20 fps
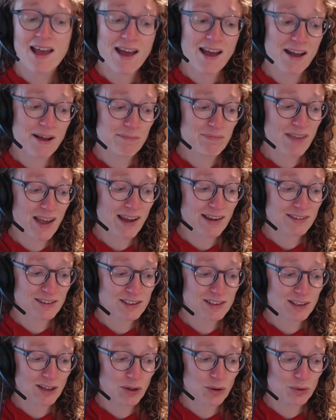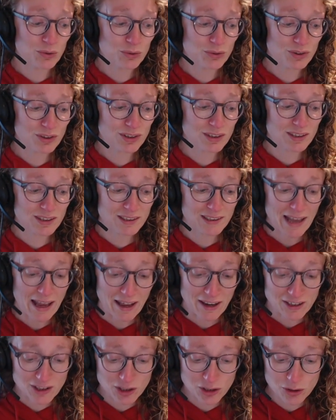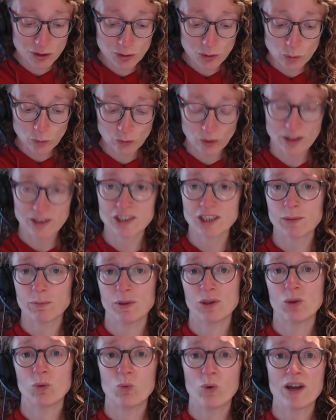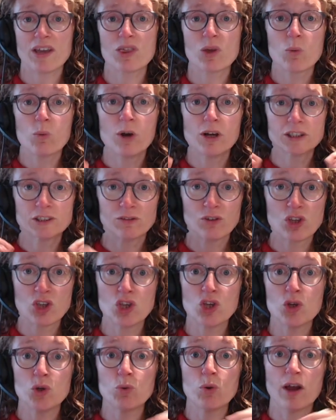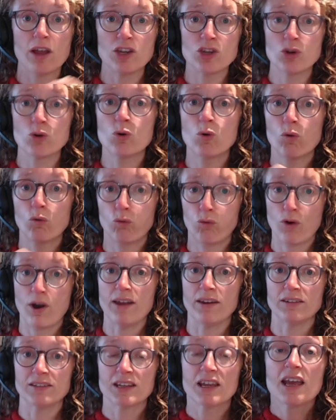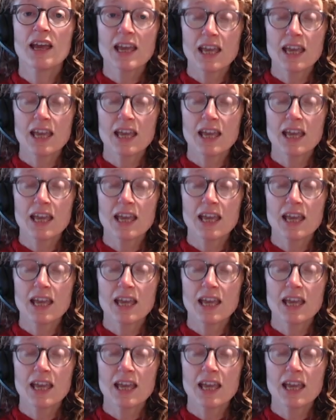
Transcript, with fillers: Um, and so, yeah, do friendship in the way that works for you and your friend